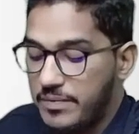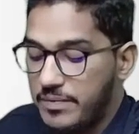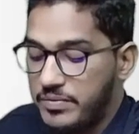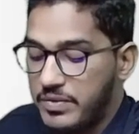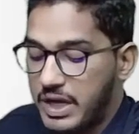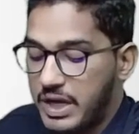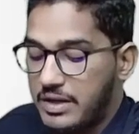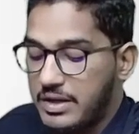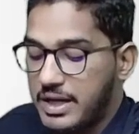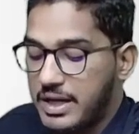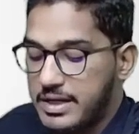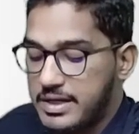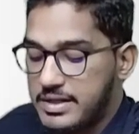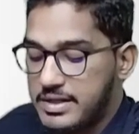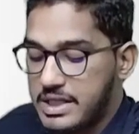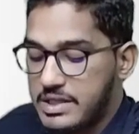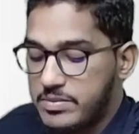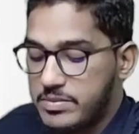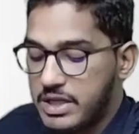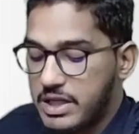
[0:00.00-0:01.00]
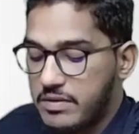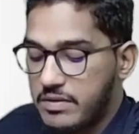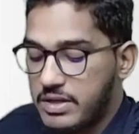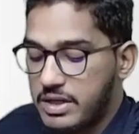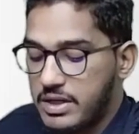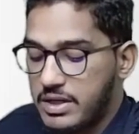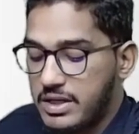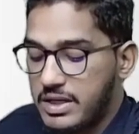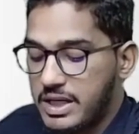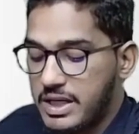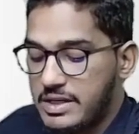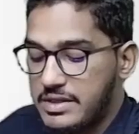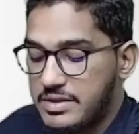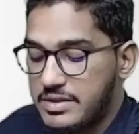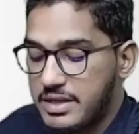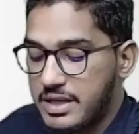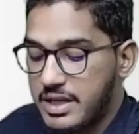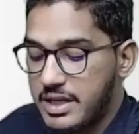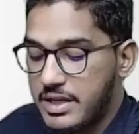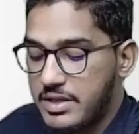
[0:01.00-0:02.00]
That guidance has been given under
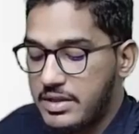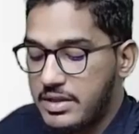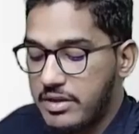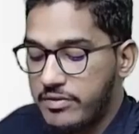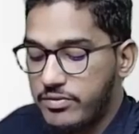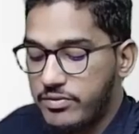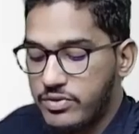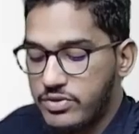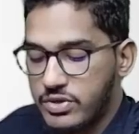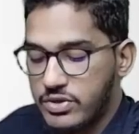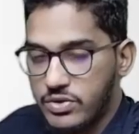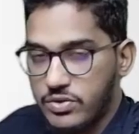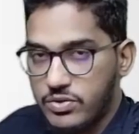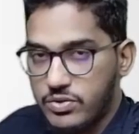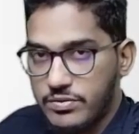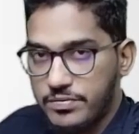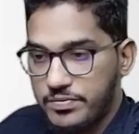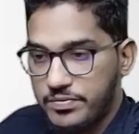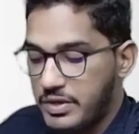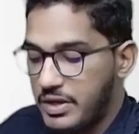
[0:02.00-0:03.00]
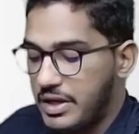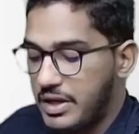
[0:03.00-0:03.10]
SAE 3402.